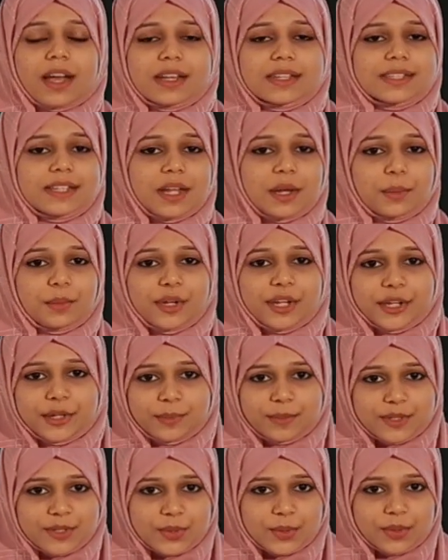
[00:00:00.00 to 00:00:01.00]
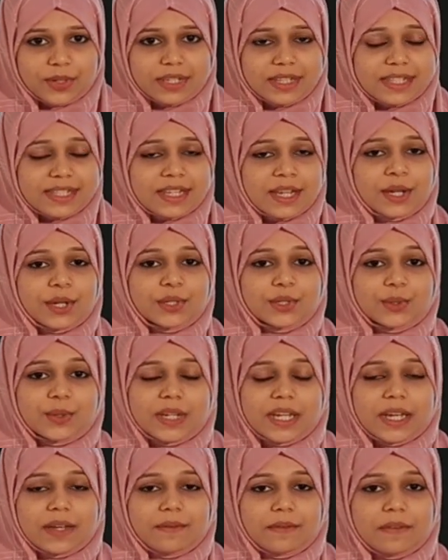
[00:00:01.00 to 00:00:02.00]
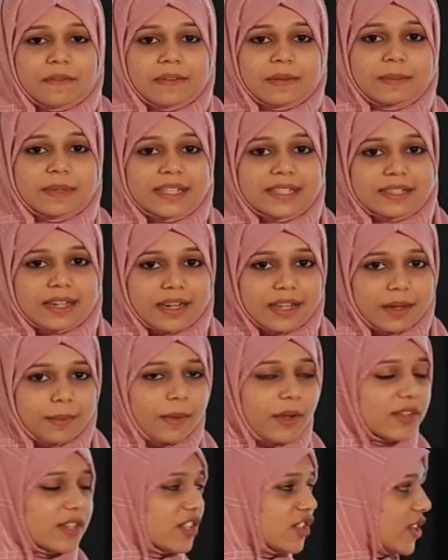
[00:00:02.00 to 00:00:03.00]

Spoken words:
Assalamu alaikum students. Today we will be studying about the